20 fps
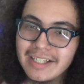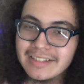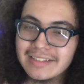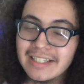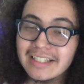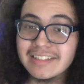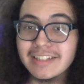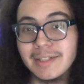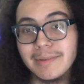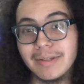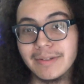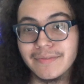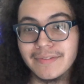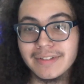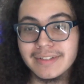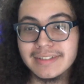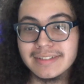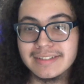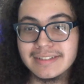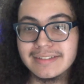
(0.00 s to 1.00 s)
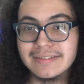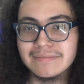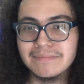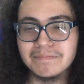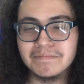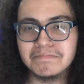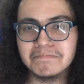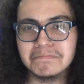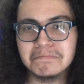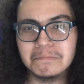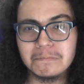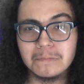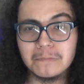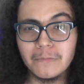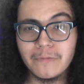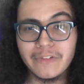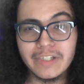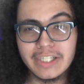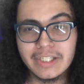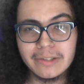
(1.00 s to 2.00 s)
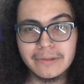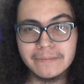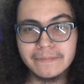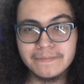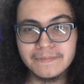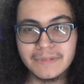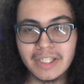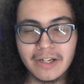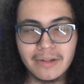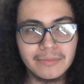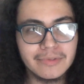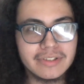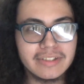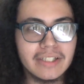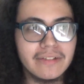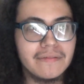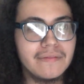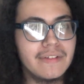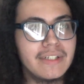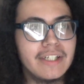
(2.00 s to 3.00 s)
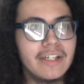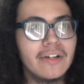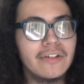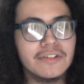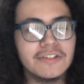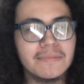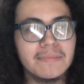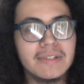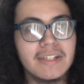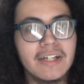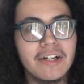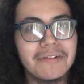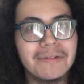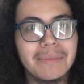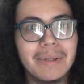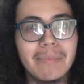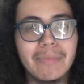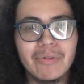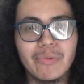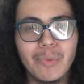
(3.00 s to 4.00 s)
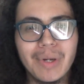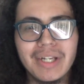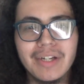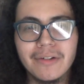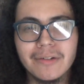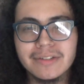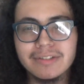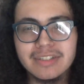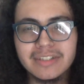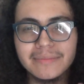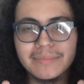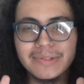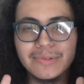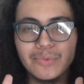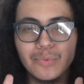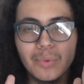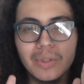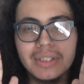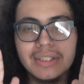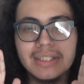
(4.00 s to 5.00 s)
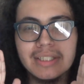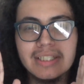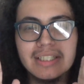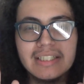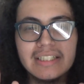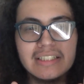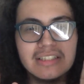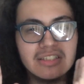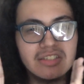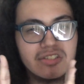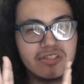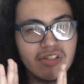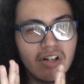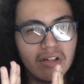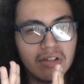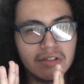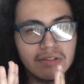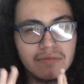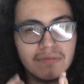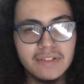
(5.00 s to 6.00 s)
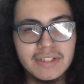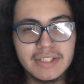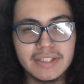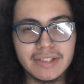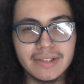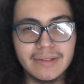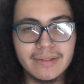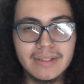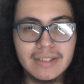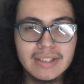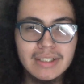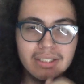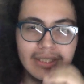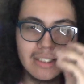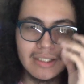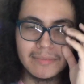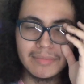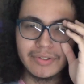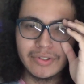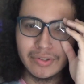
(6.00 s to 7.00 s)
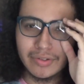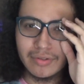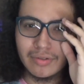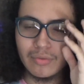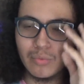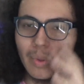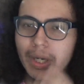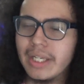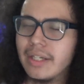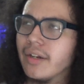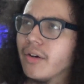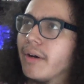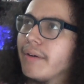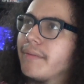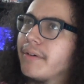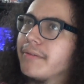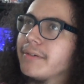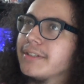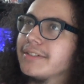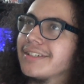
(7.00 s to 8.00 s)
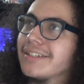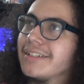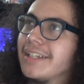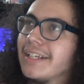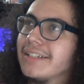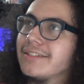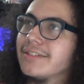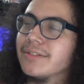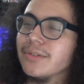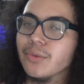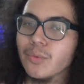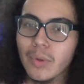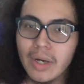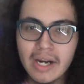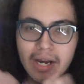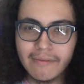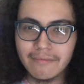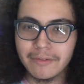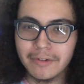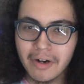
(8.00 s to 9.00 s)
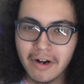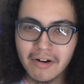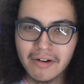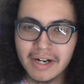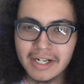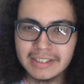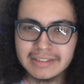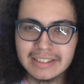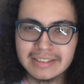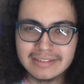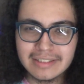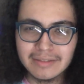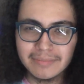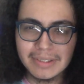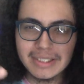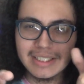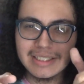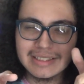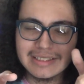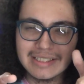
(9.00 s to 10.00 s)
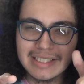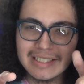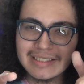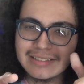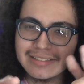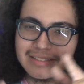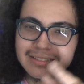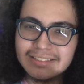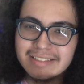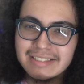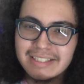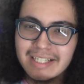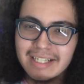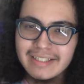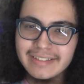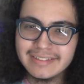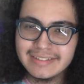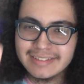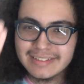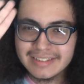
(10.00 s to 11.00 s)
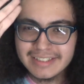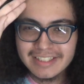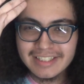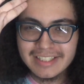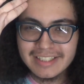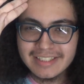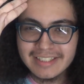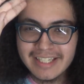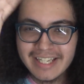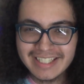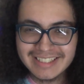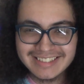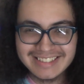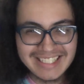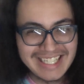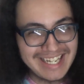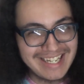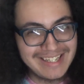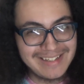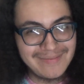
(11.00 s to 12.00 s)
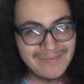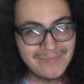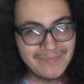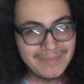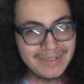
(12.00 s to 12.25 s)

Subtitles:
that's gonna be it for this video. I almost said videos, but then I remembered. Wait, no, there's gonna be one solid video. Be sure. Wait, no, I've already said that too. Whatever. All right, that's gonna be it. I shall see you guys next time.